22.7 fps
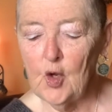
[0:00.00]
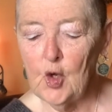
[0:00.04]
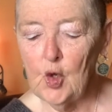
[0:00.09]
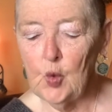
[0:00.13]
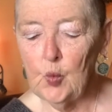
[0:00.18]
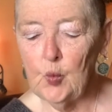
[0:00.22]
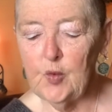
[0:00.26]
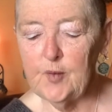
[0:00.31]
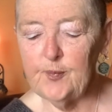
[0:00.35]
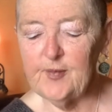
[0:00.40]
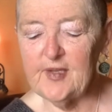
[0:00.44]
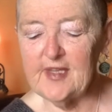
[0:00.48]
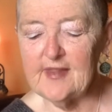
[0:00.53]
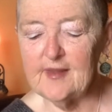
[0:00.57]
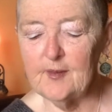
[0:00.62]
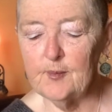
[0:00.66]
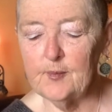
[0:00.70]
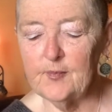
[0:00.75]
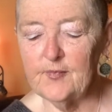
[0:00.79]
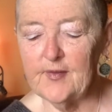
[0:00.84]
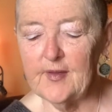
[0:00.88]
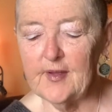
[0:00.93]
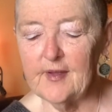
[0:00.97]
would be the
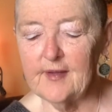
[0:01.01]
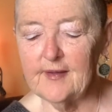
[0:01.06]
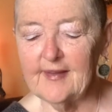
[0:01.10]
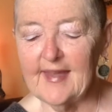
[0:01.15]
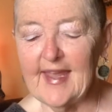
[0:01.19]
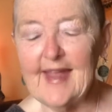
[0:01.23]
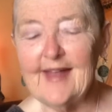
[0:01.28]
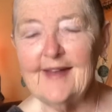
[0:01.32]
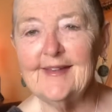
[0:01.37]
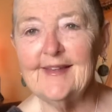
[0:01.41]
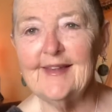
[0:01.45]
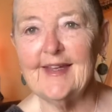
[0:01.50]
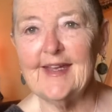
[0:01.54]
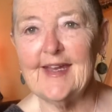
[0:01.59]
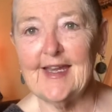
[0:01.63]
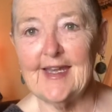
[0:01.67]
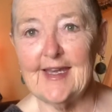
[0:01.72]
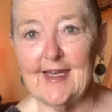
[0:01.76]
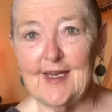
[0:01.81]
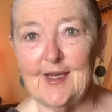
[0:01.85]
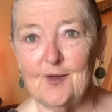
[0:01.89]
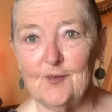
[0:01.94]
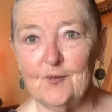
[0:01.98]

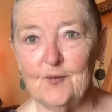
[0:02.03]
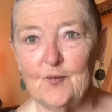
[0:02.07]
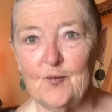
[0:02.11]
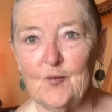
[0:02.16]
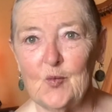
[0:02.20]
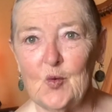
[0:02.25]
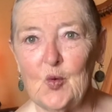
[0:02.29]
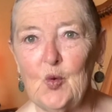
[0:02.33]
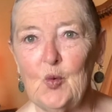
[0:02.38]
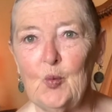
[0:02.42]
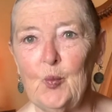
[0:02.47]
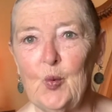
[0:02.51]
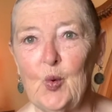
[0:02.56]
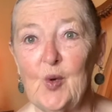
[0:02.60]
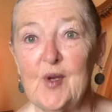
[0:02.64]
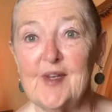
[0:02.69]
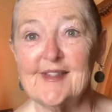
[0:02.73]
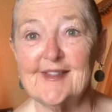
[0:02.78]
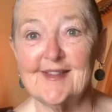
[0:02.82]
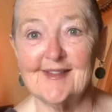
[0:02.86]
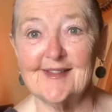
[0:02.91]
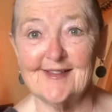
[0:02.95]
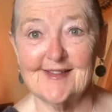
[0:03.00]
landlady who
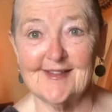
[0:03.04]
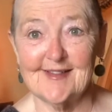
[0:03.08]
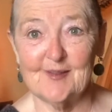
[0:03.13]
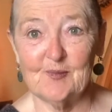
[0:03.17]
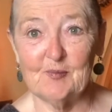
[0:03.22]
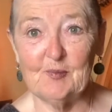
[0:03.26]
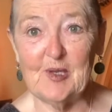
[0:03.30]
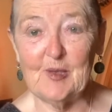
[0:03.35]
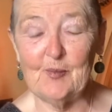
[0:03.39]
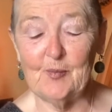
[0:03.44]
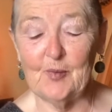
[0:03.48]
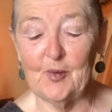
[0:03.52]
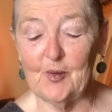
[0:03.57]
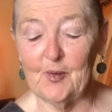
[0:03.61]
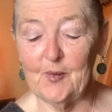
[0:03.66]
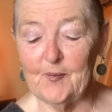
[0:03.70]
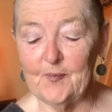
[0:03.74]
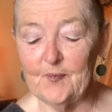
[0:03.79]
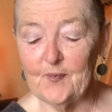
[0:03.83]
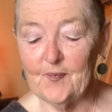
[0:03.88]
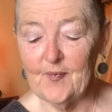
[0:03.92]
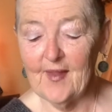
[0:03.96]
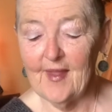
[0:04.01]
poisons people.
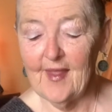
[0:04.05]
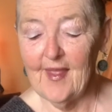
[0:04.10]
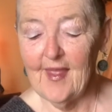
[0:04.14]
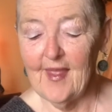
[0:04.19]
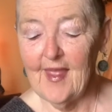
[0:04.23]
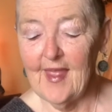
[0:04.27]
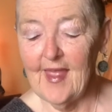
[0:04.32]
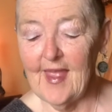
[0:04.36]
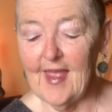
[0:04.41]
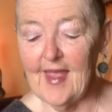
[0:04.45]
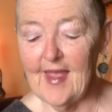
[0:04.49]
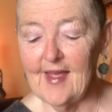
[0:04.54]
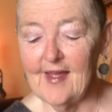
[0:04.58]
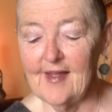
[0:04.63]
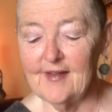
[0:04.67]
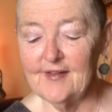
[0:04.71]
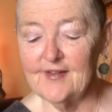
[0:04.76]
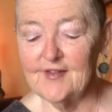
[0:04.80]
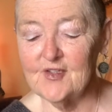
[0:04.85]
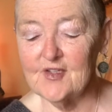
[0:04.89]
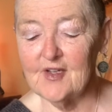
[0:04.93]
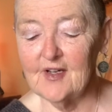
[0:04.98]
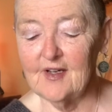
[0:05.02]

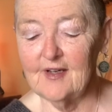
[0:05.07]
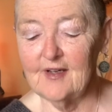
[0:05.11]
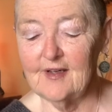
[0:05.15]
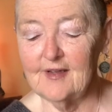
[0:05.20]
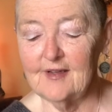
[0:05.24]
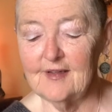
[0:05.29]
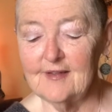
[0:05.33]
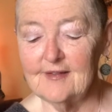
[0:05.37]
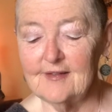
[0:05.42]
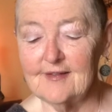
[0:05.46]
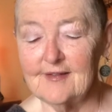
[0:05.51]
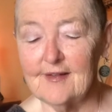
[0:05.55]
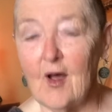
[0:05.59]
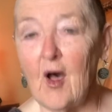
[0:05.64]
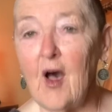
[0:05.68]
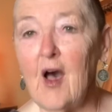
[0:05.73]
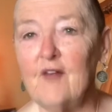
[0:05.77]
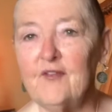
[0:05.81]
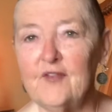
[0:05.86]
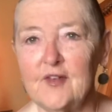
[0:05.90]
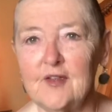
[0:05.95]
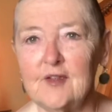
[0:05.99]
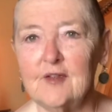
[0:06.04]
And it's
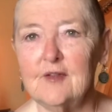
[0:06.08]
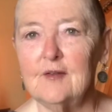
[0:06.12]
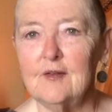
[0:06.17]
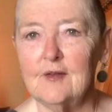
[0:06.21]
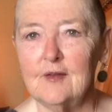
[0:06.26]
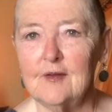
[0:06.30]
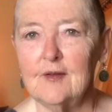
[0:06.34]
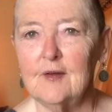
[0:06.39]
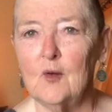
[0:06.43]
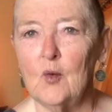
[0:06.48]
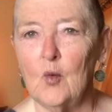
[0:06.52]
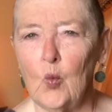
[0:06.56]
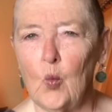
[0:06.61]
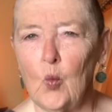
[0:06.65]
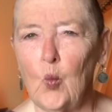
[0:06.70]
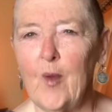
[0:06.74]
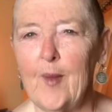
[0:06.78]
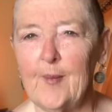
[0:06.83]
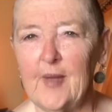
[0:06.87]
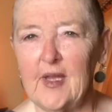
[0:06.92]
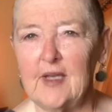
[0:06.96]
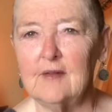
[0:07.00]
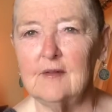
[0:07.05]
often
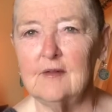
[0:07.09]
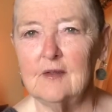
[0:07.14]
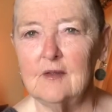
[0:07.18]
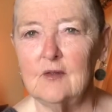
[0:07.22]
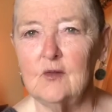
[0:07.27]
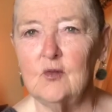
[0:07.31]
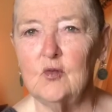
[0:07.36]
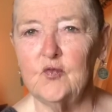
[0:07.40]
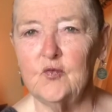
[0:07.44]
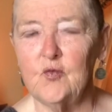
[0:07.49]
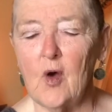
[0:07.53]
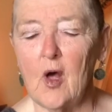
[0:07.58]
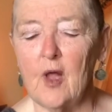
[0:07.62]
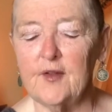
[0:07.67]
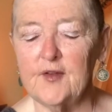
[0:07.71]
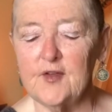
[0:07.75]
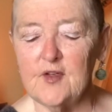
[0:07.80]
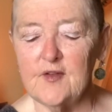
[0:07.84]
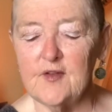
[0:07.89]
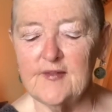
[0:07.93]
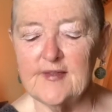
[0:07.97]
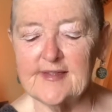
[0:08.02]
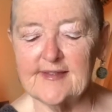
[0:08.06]
women who fall
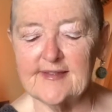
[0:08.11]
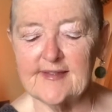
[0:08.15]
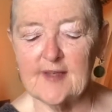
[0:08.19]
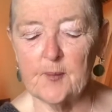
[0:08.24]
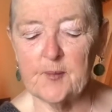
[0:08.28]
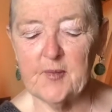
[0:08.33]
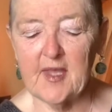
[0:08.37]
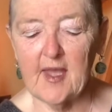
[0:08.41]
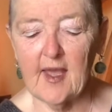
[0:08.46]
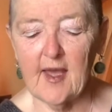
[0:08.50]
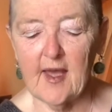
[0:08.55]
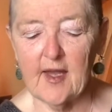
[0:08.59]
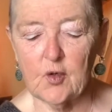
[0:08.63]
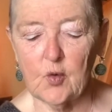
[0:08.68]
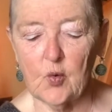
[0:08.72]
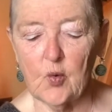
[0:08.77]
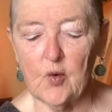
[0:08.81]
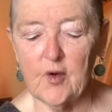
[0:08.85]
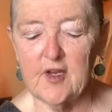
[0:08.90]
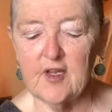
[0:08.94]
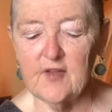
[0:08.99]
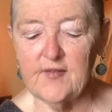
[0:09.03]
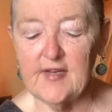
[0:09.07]
into this
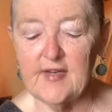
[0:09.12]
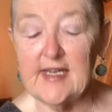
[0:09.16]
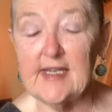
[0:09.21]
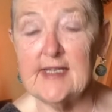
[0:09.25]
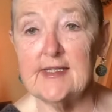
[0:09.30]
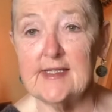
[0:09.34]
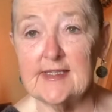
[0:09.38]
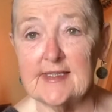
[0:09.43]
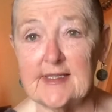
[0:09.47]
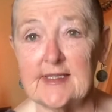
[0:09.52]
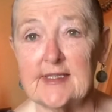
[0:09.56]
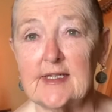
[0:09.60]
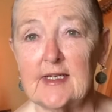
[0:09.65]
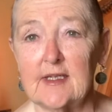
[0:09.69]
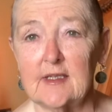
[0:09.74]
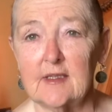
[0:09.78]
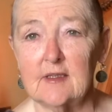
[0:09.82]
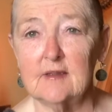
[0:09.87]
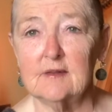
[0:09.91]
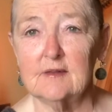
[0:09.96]
subcategory of hedonistic